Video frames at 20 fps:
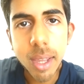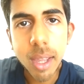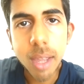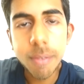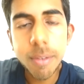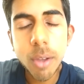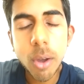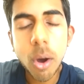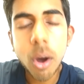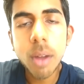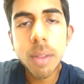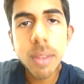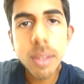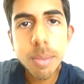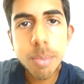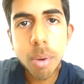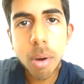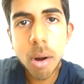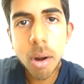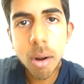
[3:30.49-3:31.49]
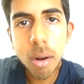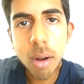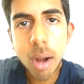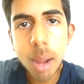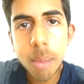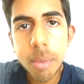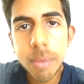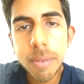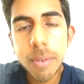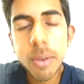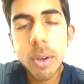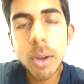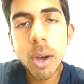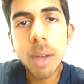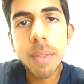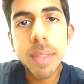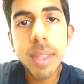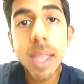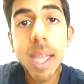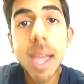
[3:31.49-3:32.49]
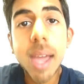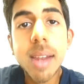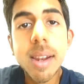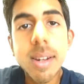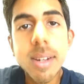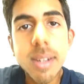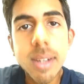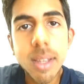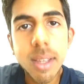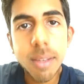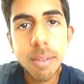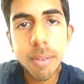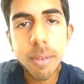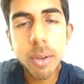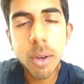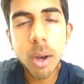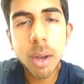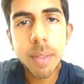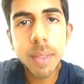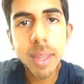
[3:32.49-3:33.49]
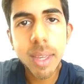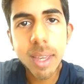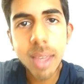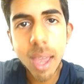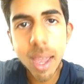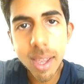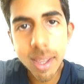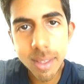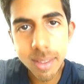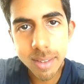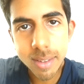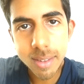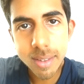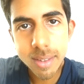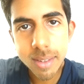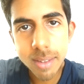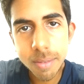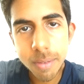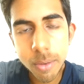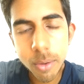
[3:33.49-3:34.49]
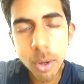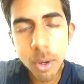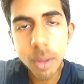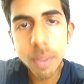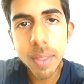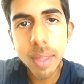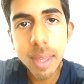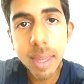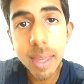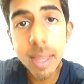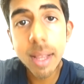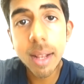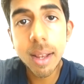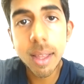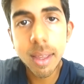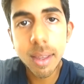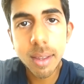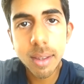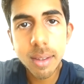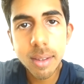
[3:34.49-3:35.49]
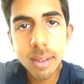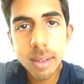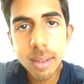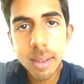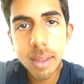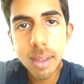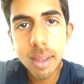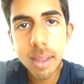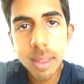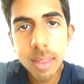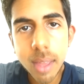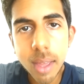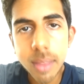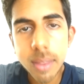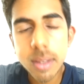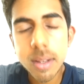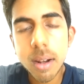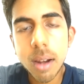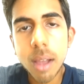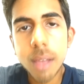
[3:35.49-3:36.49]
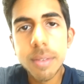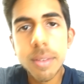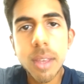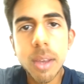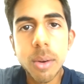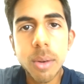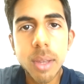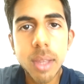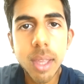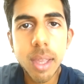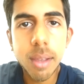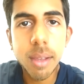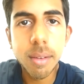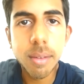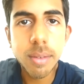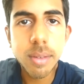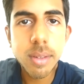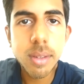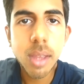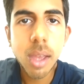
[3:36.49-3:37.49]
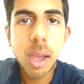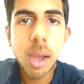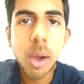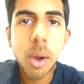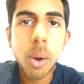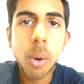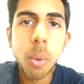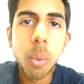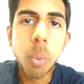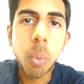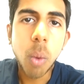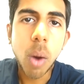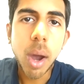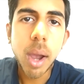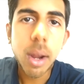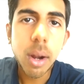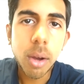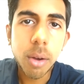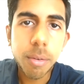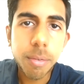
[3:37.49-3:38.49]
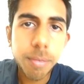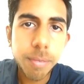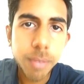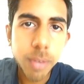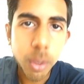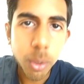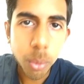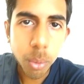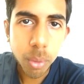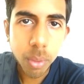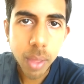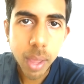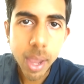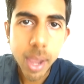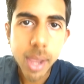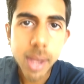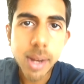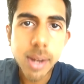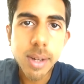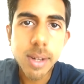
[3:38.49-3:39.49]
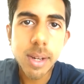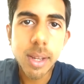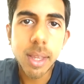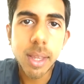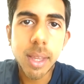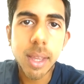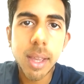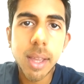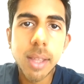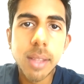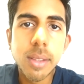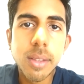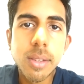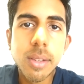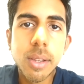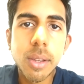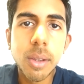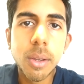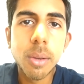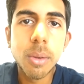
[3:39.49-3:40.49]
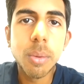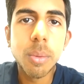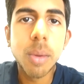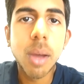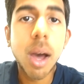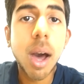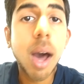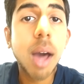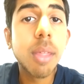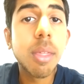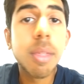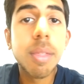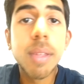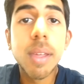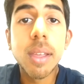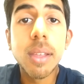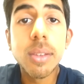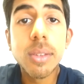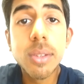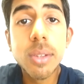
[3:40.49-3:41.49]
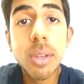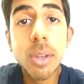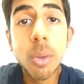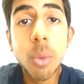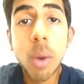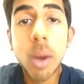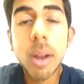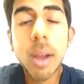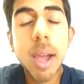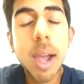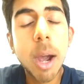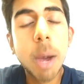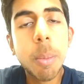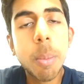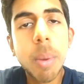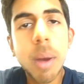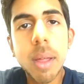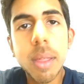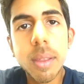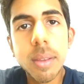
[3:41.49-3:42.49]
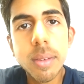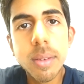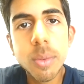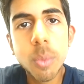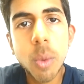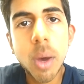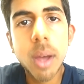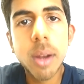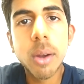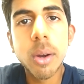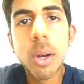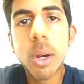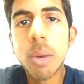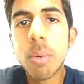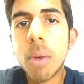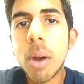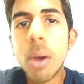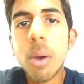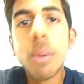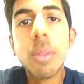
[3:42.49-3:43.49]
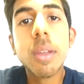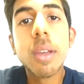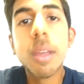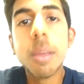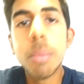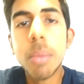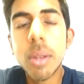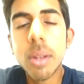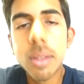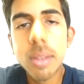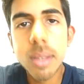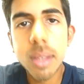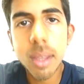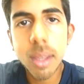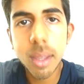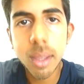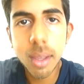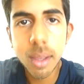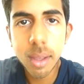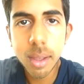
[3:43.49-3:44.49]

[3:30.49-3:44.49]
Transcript: If you're on this program, if you've got the energy, if you've got the gains, if you've got the healing that this lifestyle gives, why not fuel that energy into other things too? Why not help others? Why not grow the community?